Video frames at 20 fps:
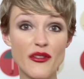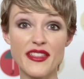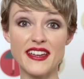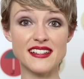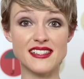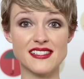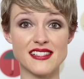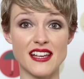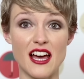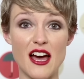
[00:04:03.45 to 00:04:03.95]
they are
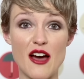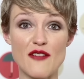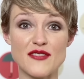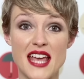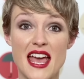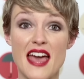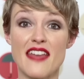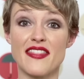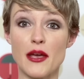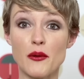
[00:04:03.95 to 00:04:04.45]
served,
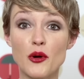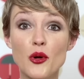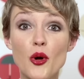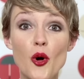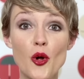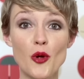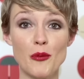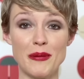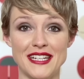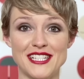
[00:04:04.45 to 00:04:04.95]
they will
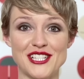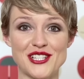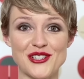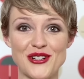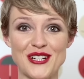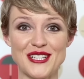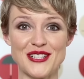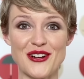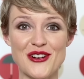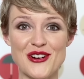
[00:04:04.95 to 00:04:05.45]
all be
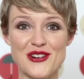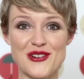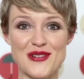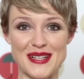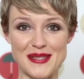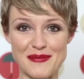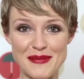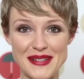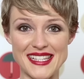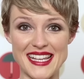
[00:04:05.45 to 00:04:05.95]
enjoyed on
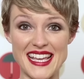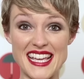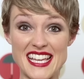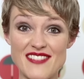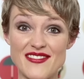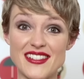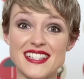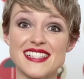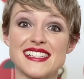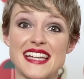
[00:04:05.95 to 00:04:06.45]
Christmas
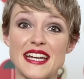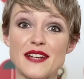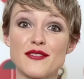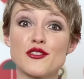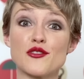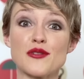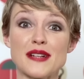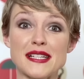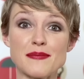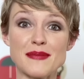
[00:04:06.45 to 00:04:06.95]
Eve instead of
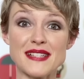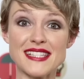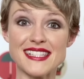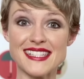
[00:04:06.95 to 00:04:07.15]
Christmas